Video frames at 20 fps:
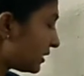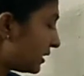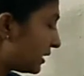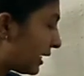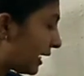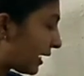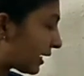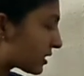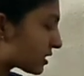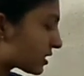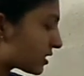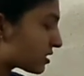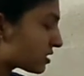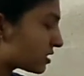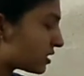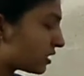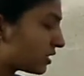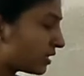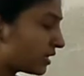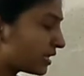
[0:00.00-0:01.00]
Next is
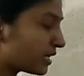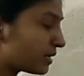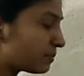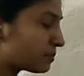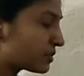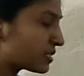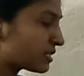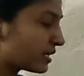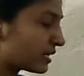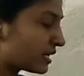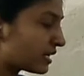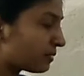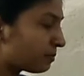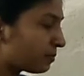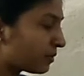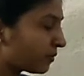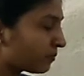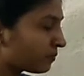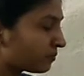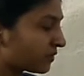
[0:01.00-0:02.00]
the deep sleep.
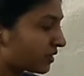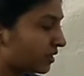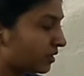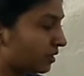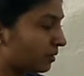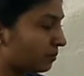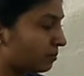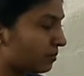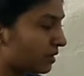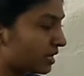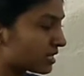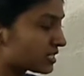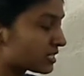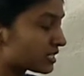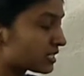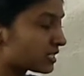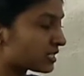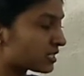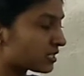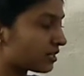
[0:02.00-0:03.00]
The
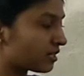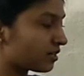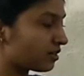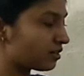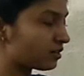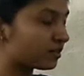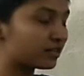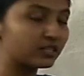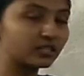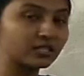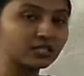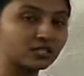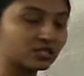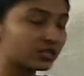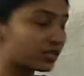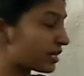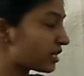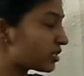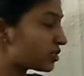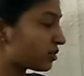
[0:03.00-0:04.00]
muscles here in this
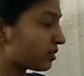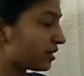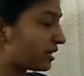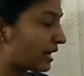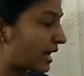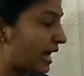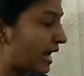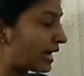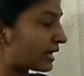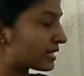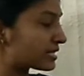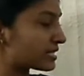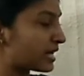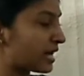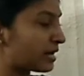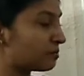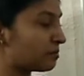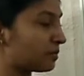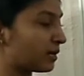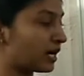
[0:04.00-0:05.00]
stage relax
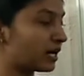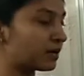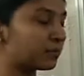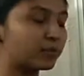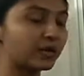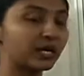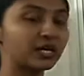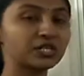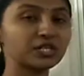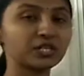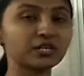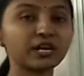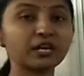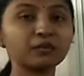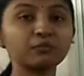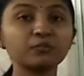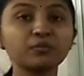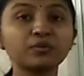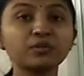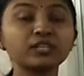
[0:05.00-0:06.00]
and blood pressure
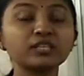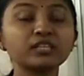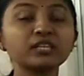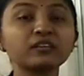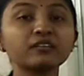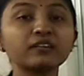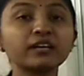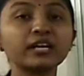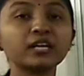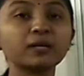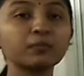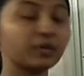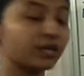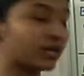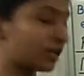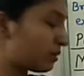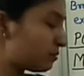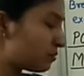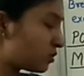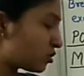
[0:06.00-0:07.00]
and breathing rate
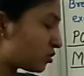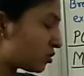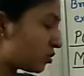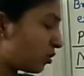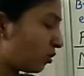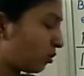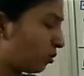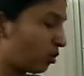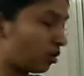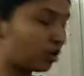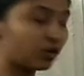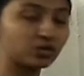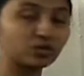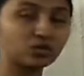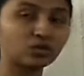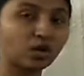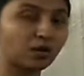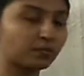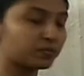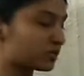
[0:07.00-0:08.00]
becomes slow or
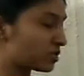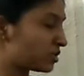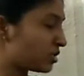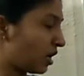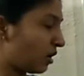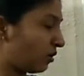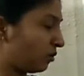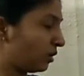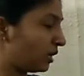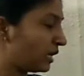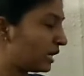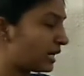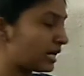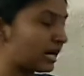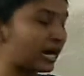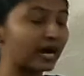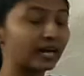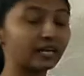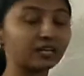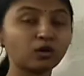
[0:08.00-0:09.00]
drops down,
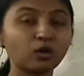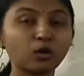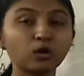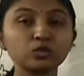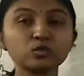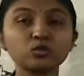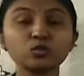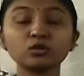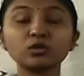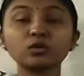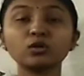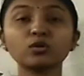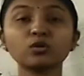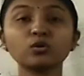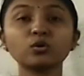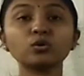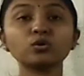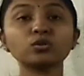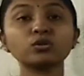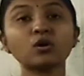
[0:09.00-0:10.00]
and also the
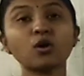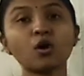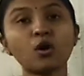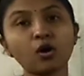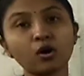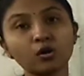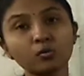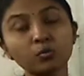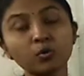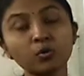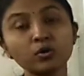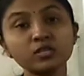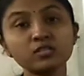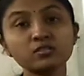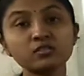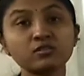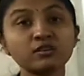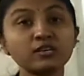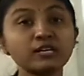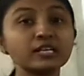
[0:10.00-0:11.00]
growth hormone
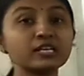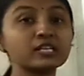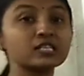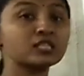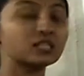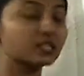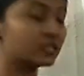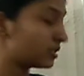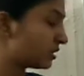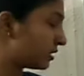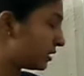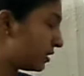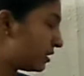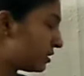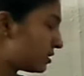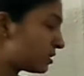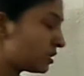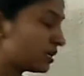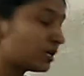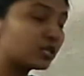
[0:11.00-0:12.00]
is released in
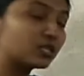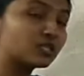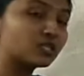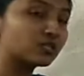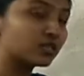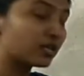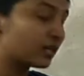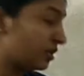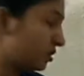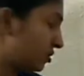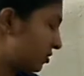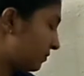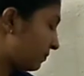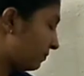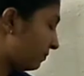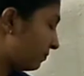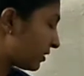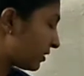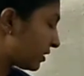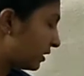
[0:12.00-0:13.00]
this stage.
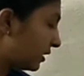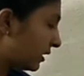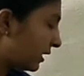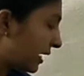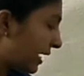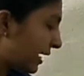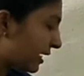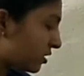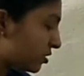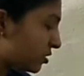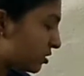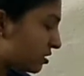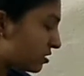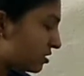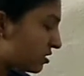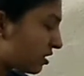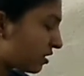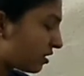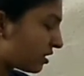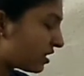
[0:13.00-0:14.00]
The next
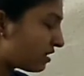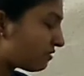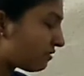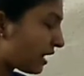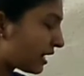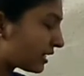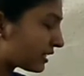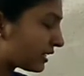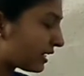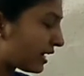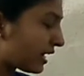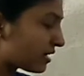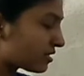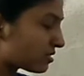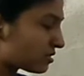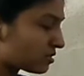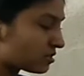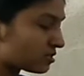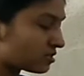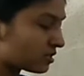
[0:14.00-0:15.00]
is the
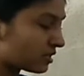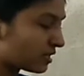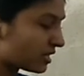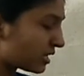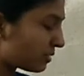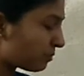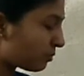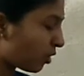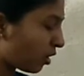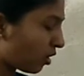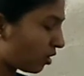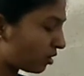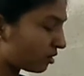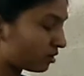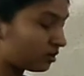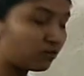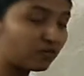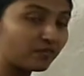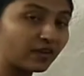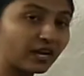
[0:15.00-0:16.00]
revitalizer sleep or
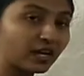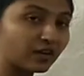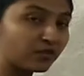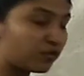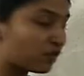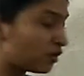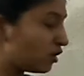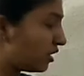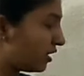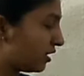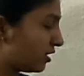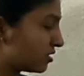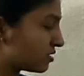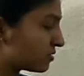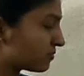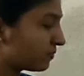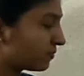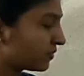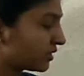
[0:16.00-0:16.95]
the wakefulness.